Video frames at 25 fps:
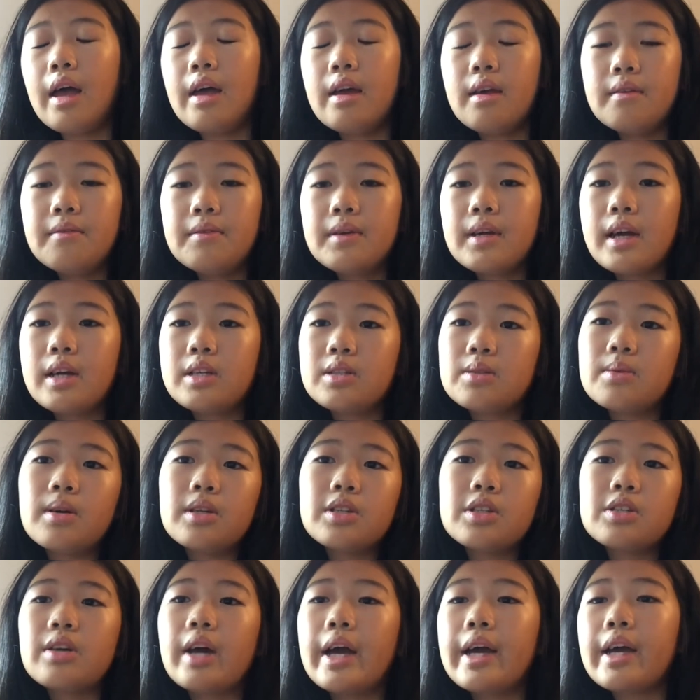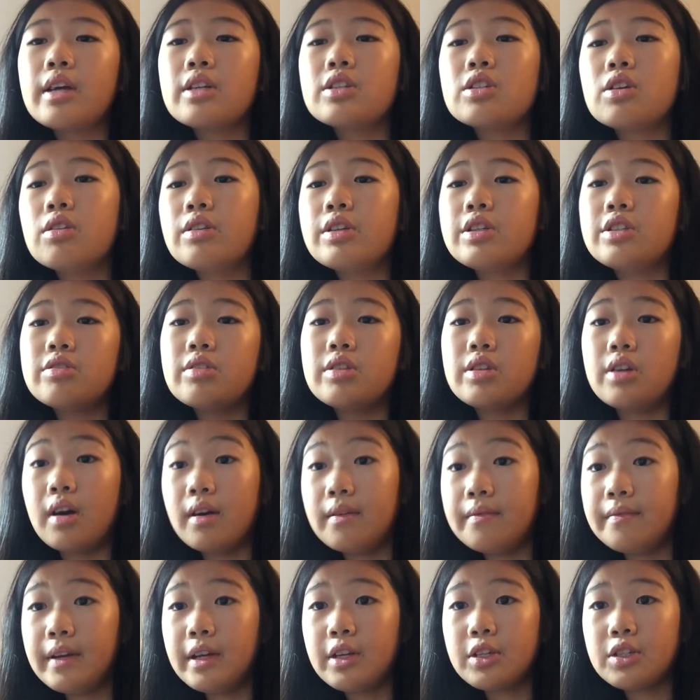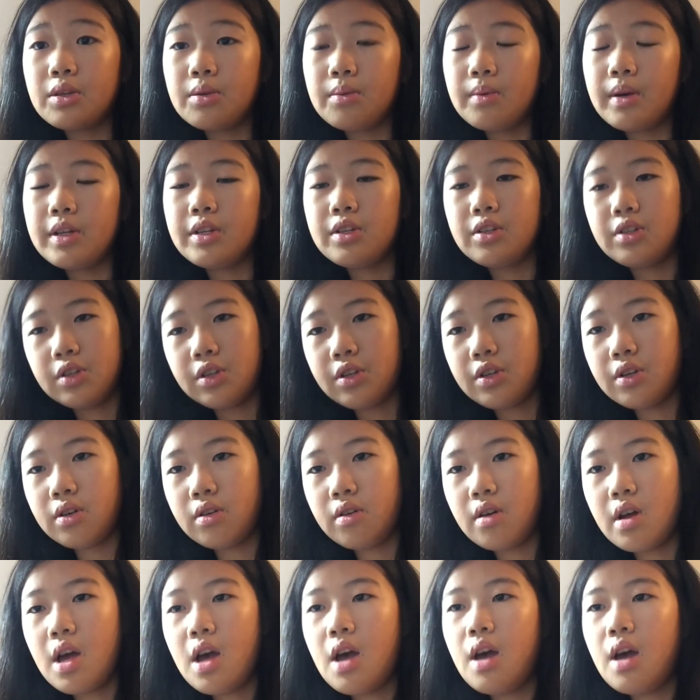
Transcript: If you guys want to, I can totally do a nonfiction one too,